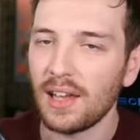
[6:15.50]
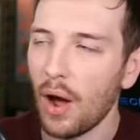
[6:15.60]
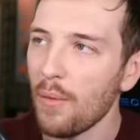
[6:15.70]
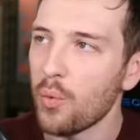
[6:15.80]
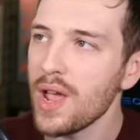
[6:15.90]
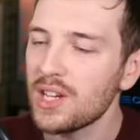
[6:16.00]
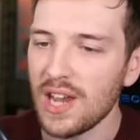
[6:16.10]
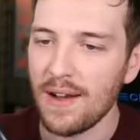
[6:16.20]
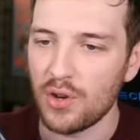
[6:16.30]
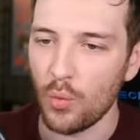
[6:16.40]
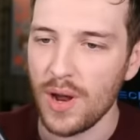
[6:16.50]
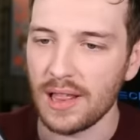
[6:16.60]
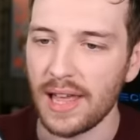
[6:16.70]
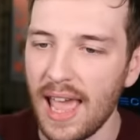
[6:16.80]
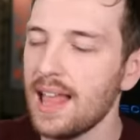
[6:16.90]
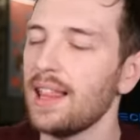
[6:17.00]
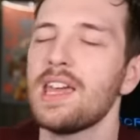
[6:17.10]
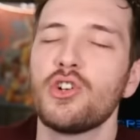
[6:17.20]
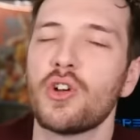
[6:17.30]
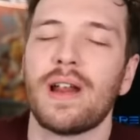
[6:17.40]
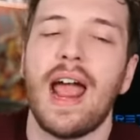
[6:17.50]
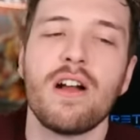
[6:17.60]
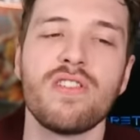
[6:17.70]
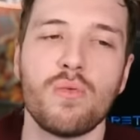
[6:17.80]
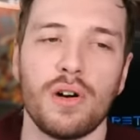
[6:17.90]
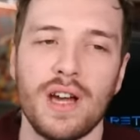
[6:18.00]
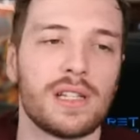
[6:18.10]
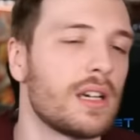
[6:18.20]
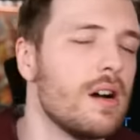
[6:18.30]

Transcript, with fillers: like weeks after week, like like he just got angry one night. He's like,